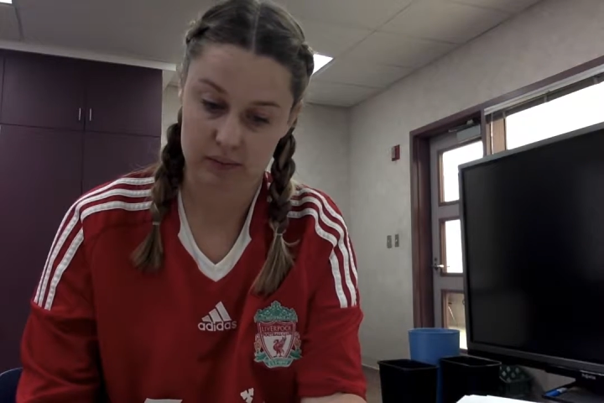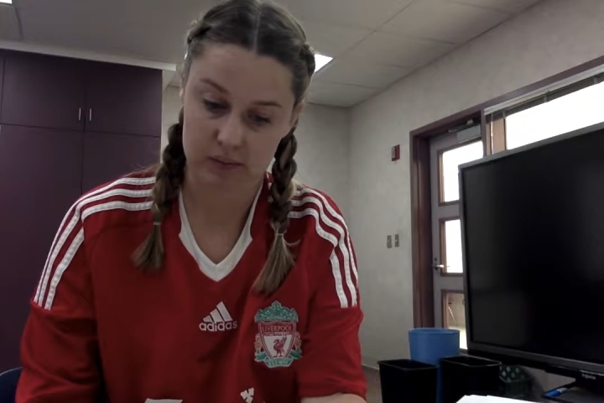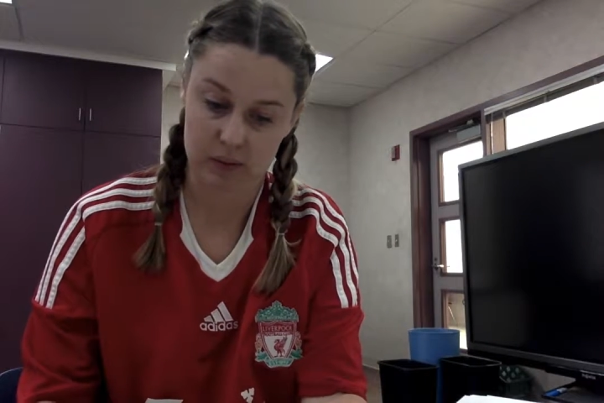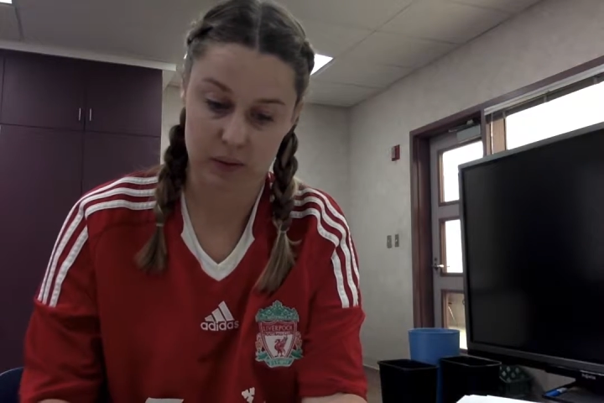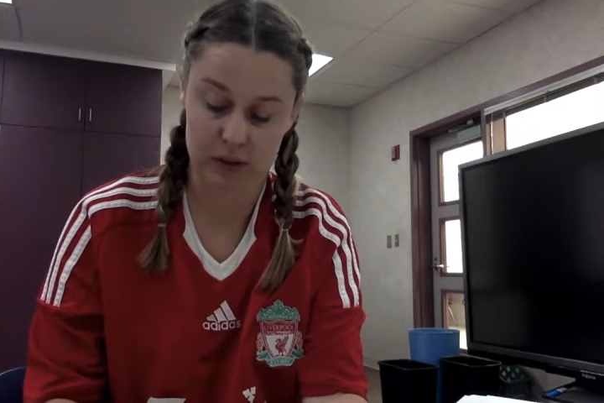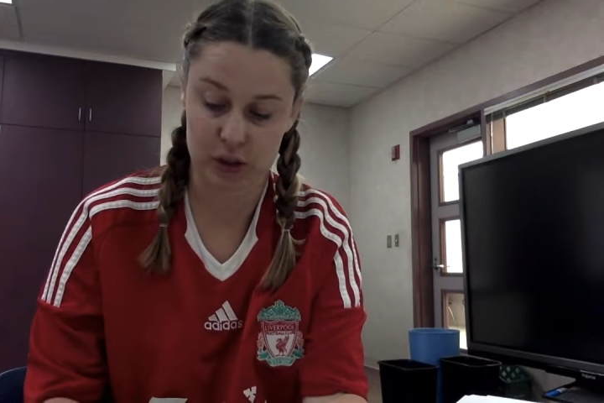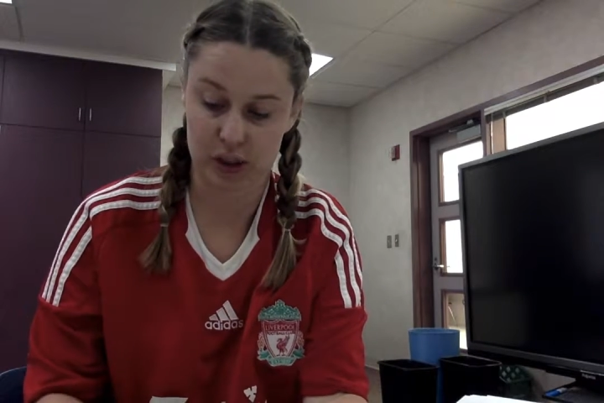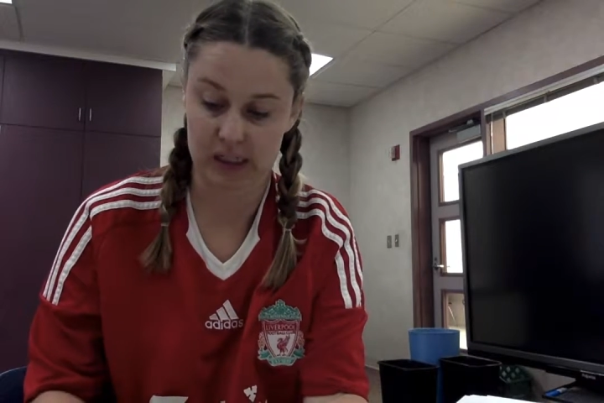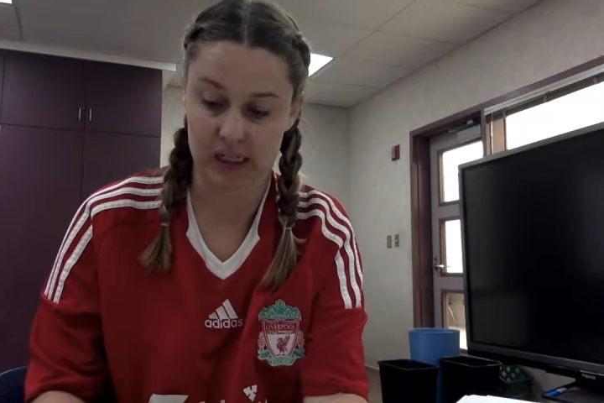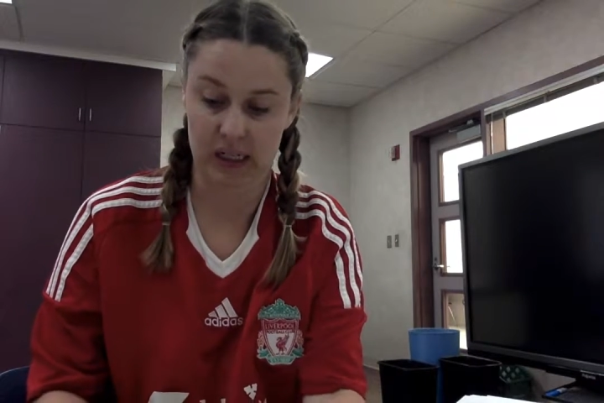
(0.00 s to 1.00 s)
So it's
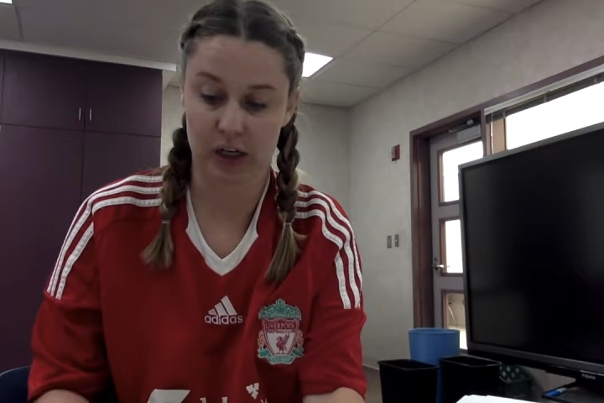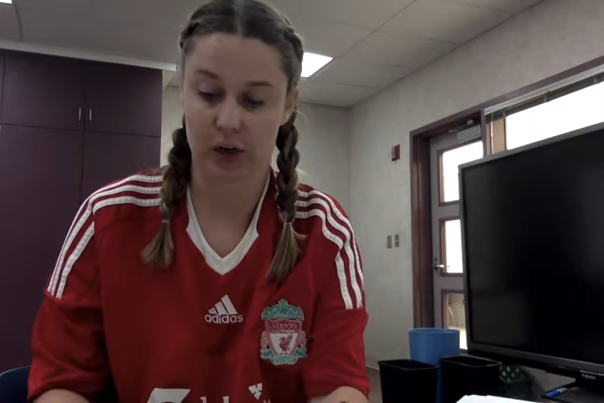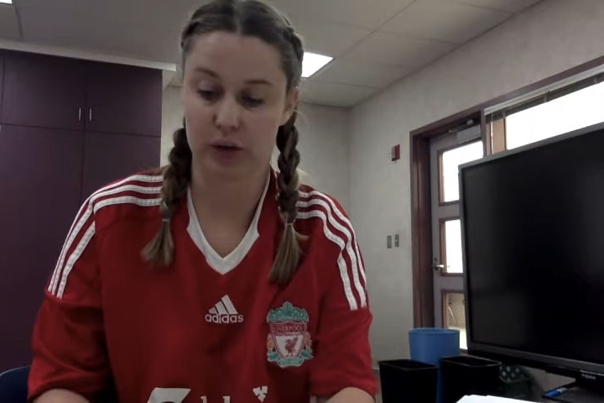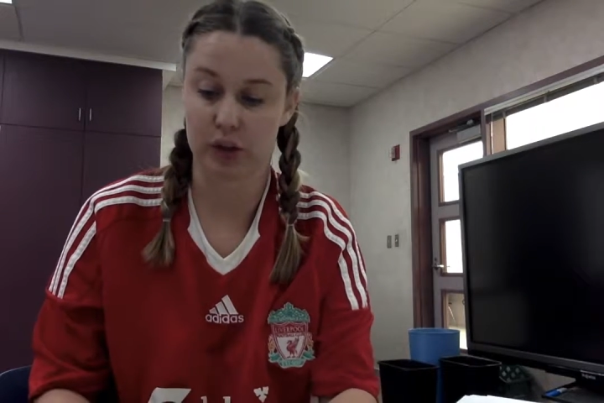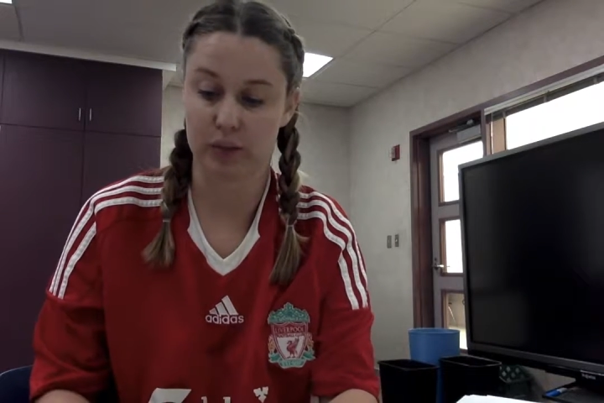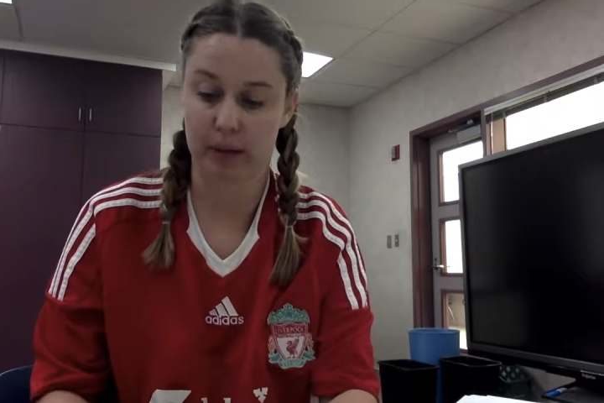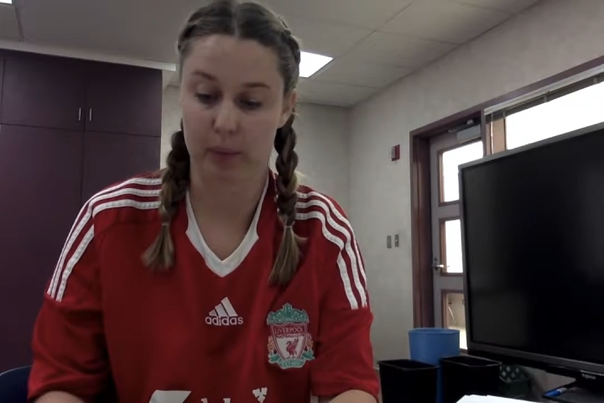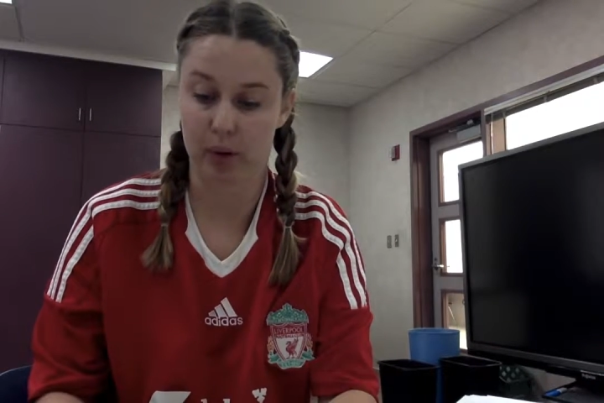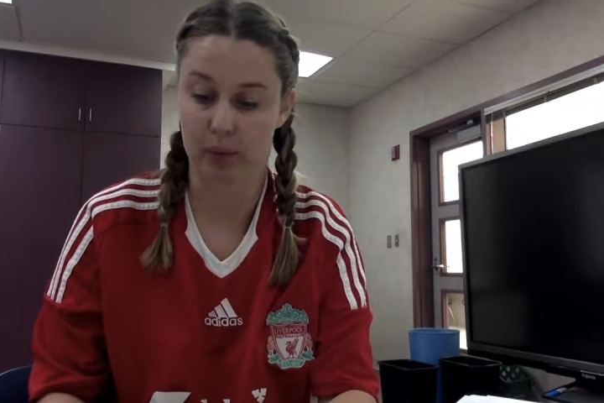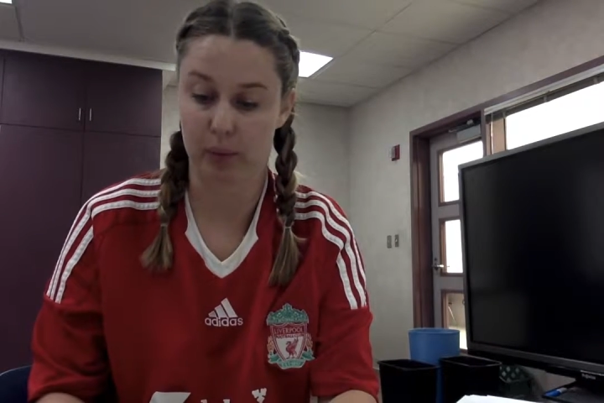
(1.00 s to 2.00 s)
just in here, just by
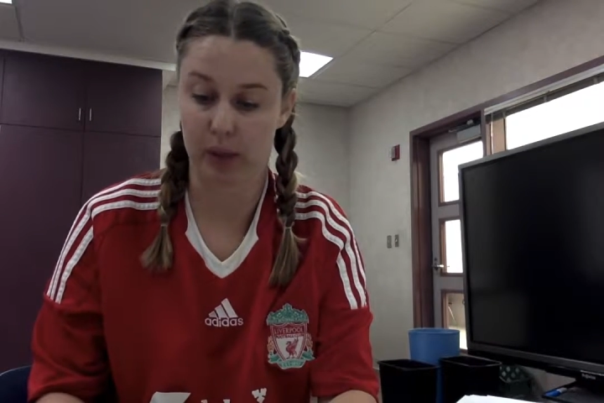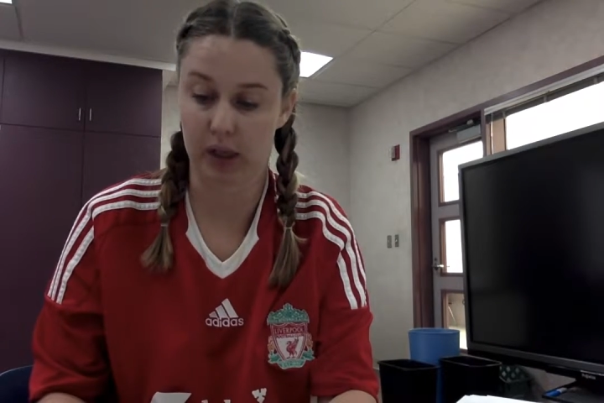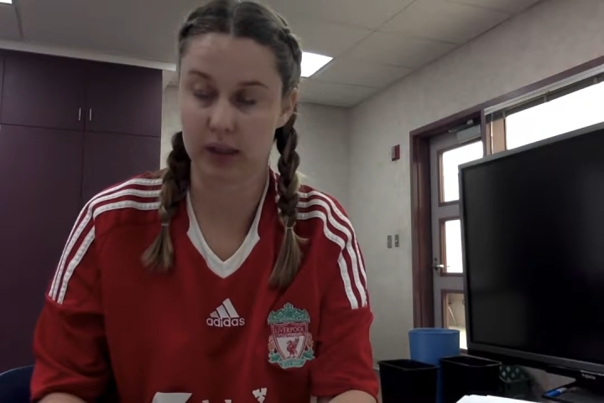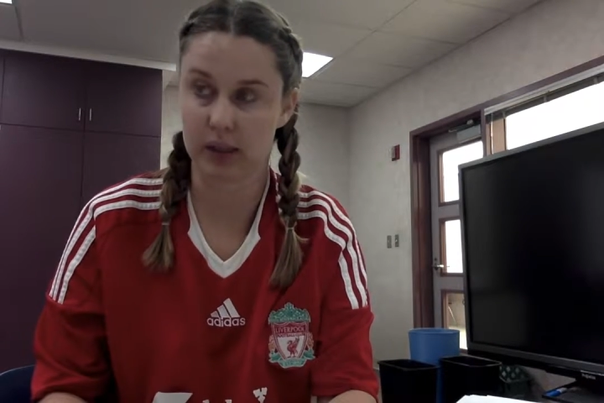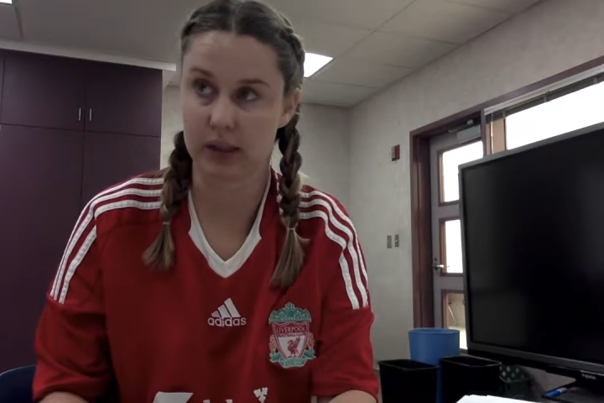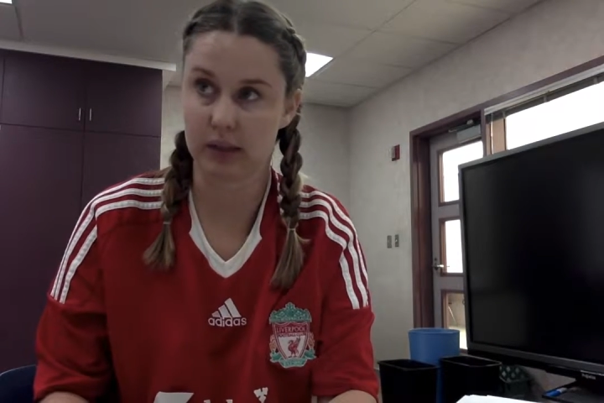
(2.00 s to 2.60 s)
bullet points.